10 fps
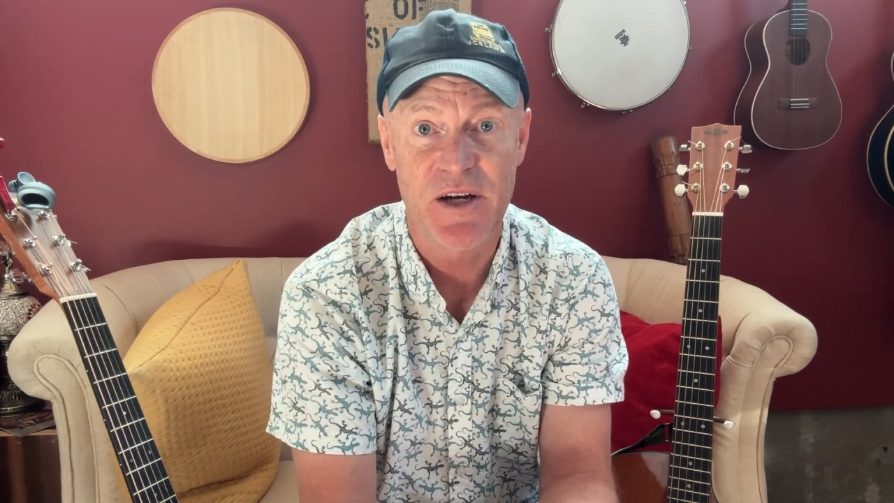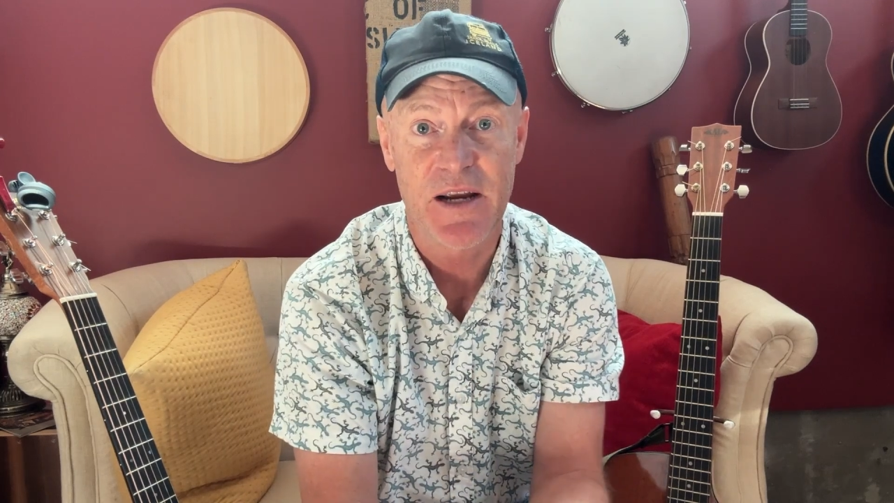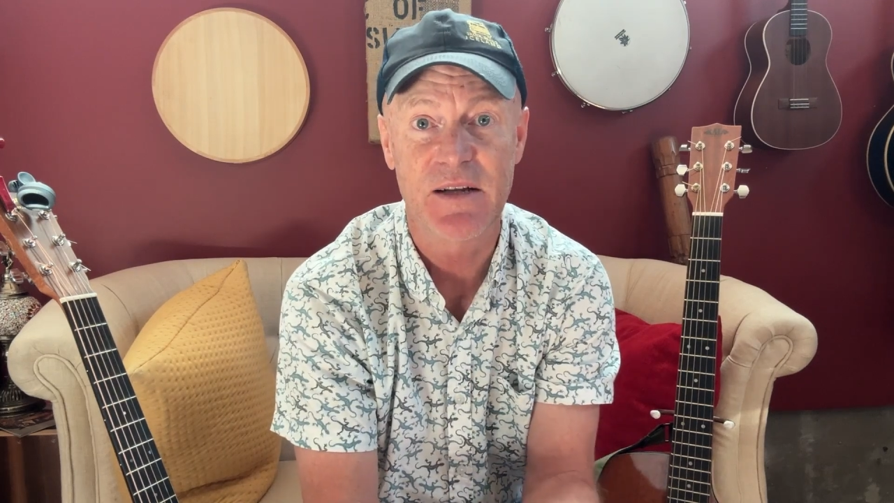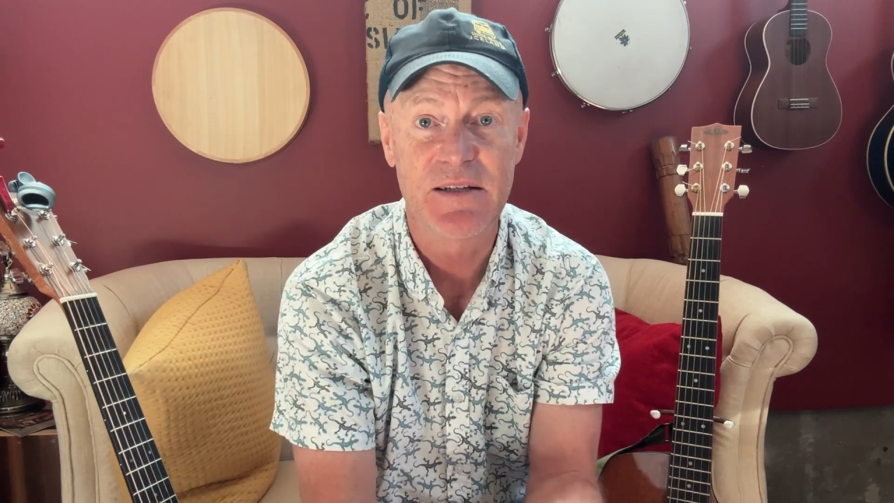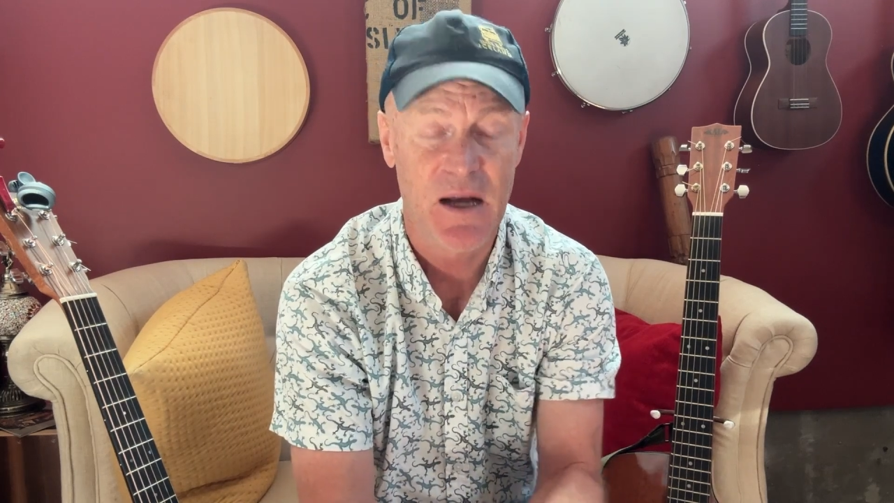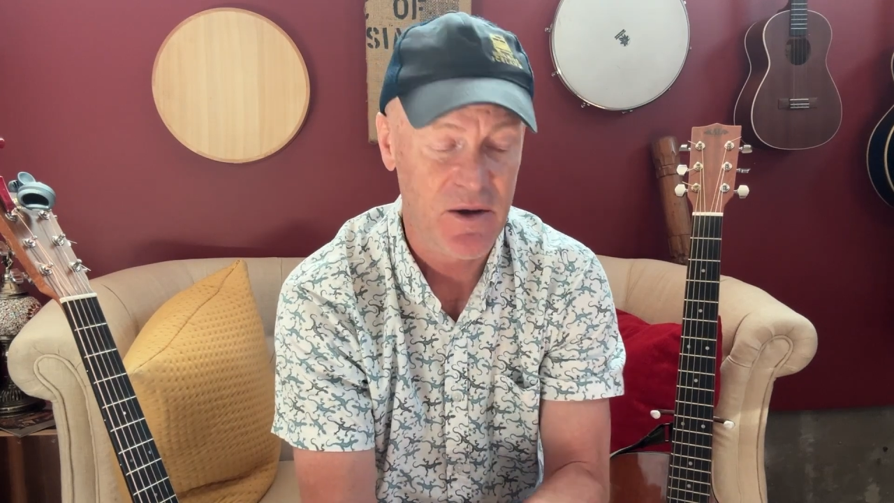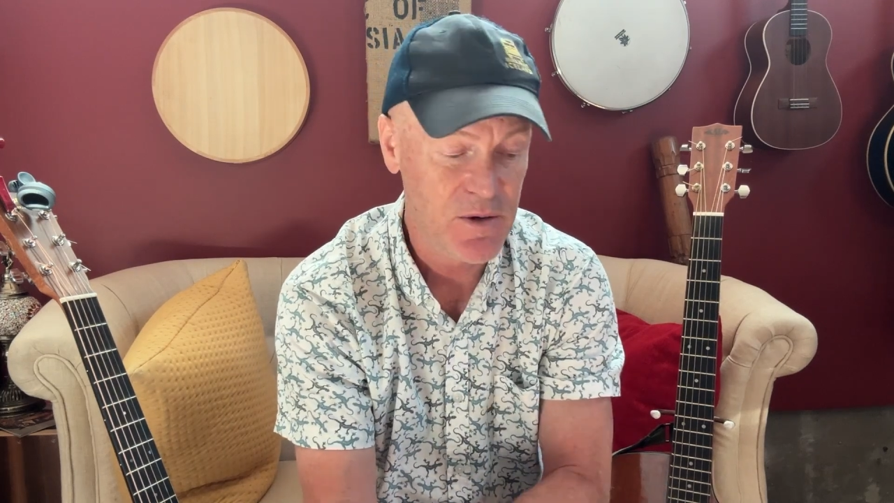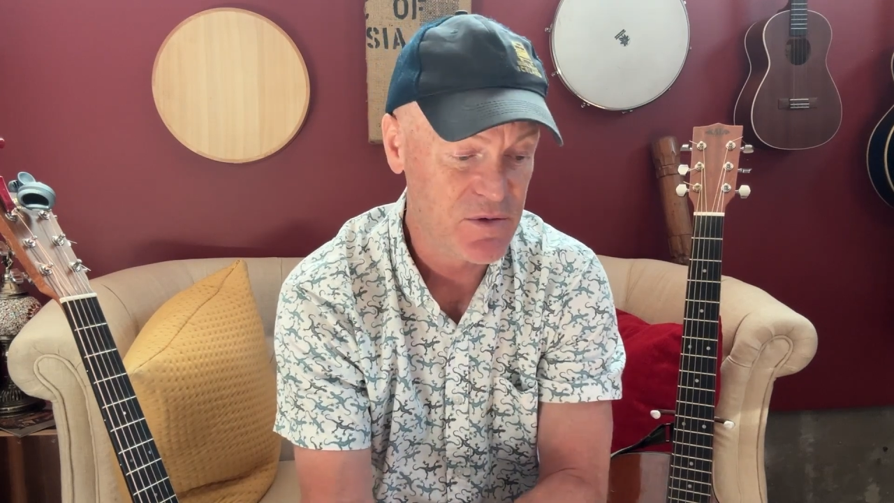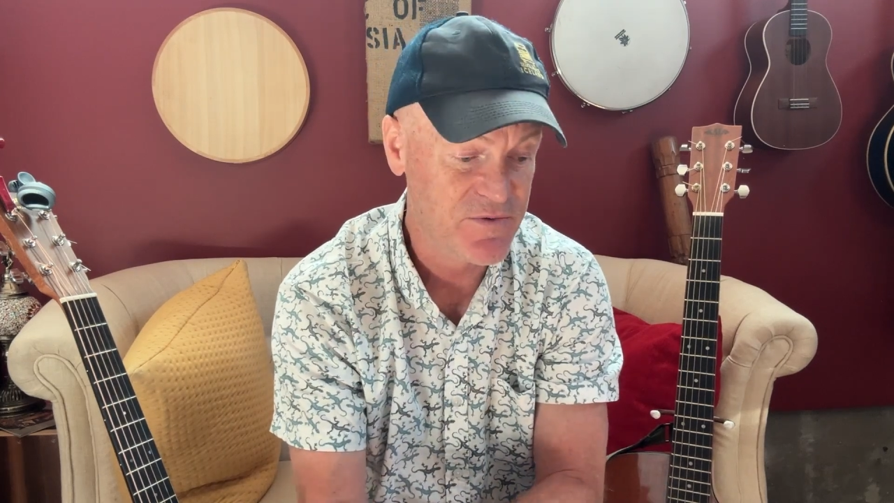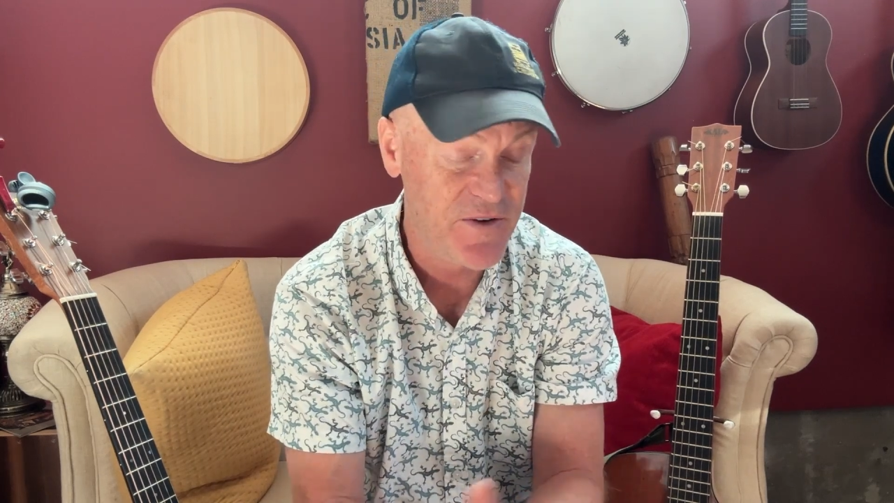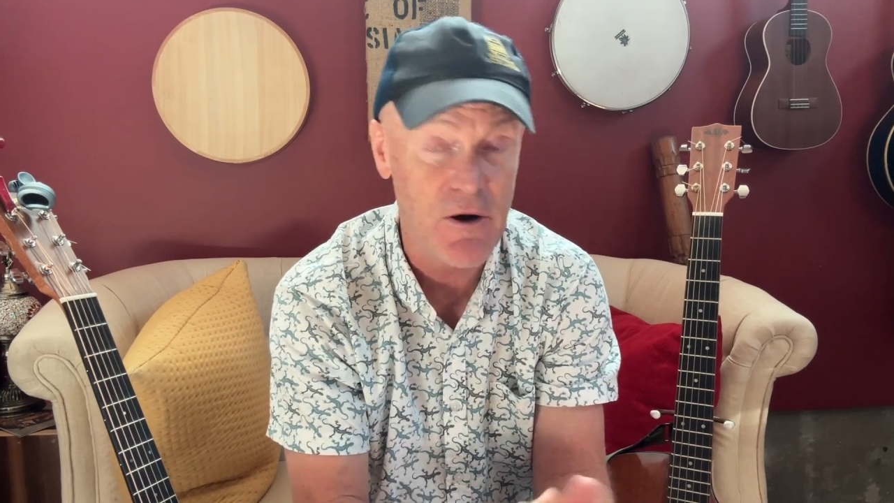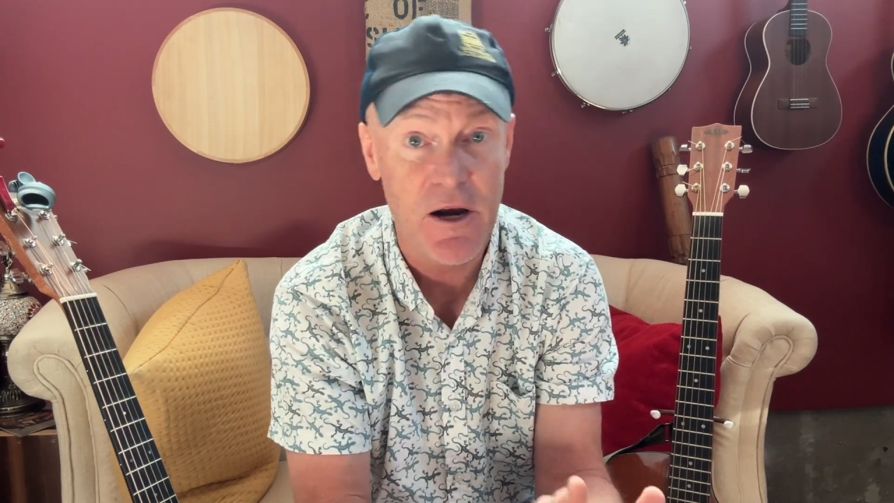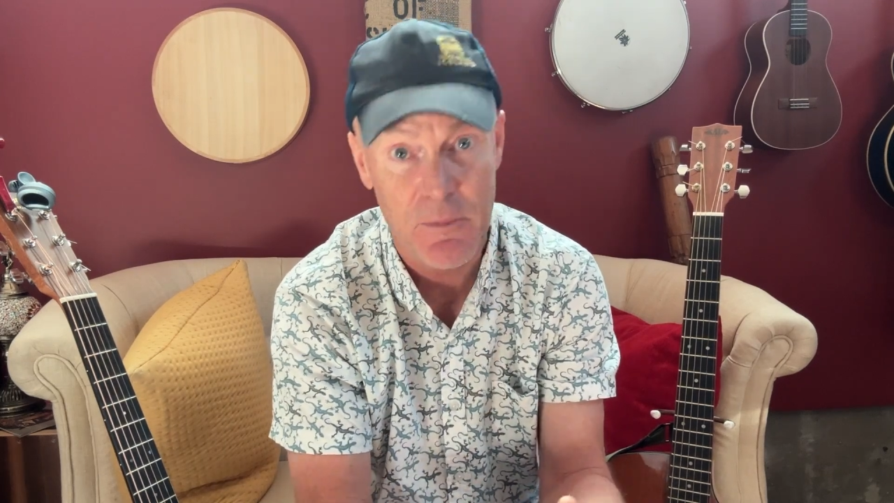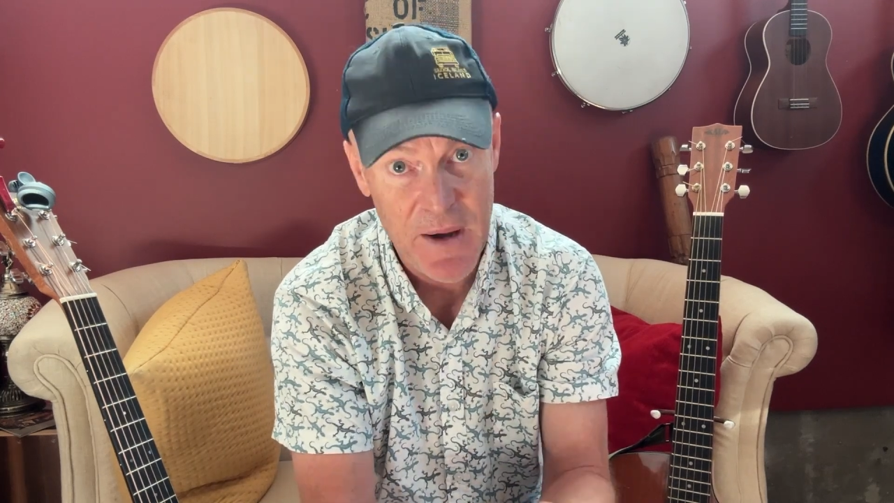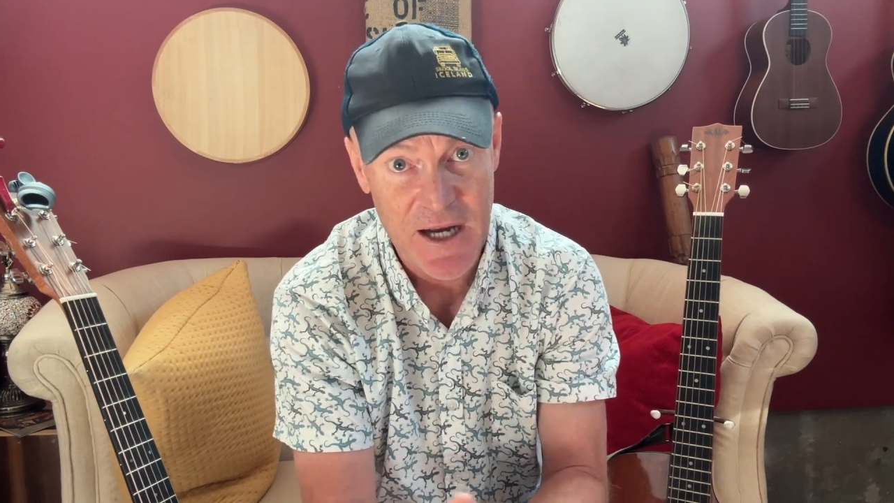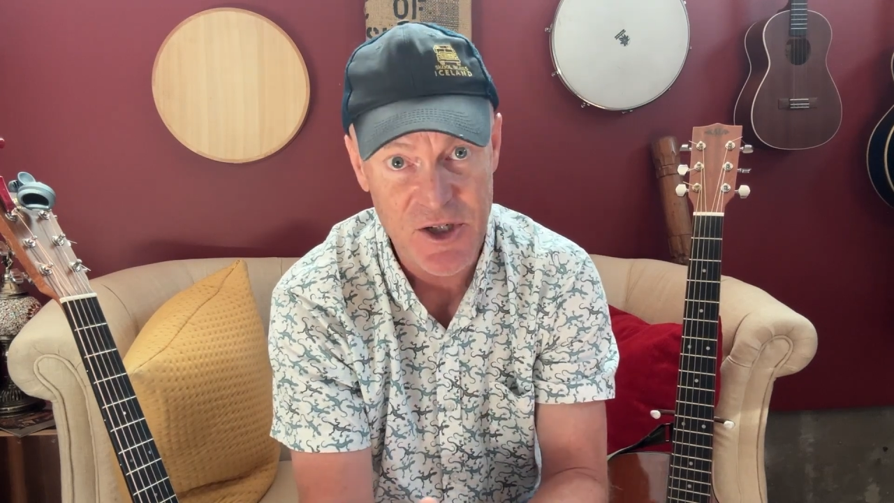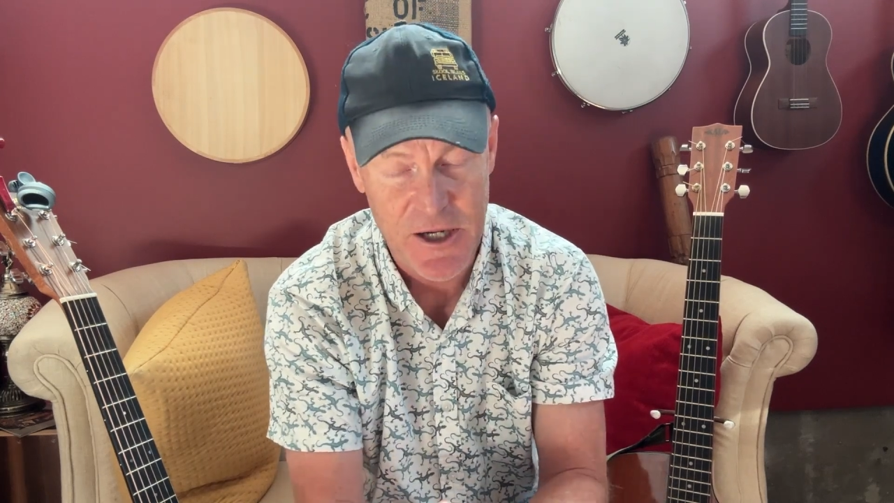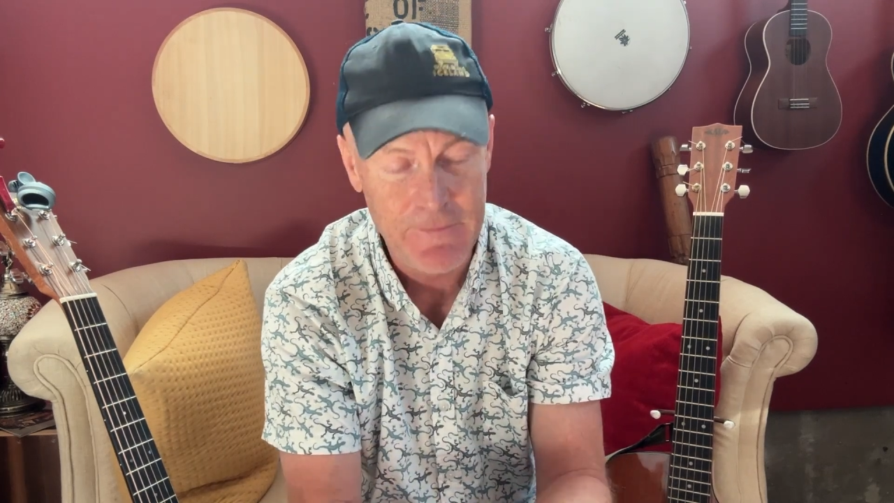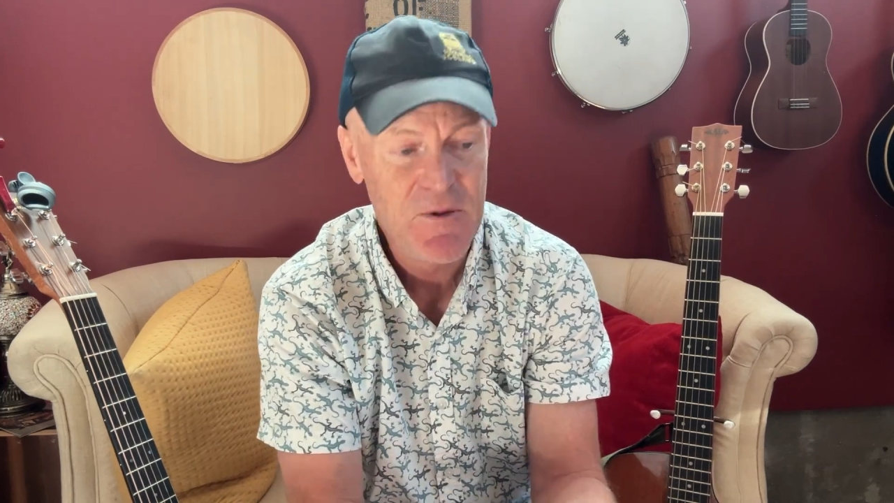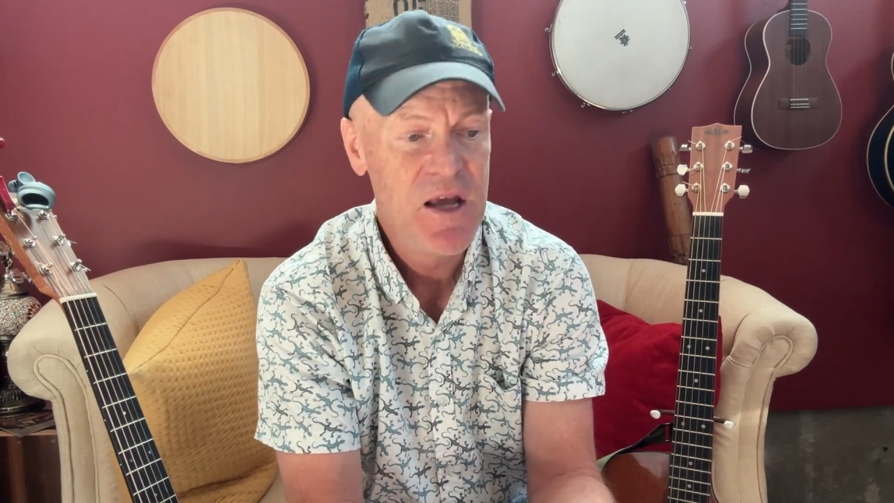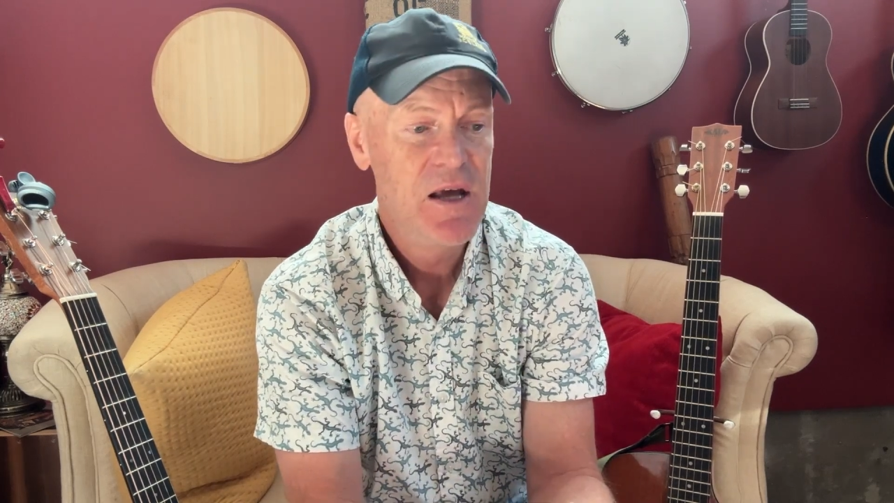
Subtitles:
I could tell he was very compassionate.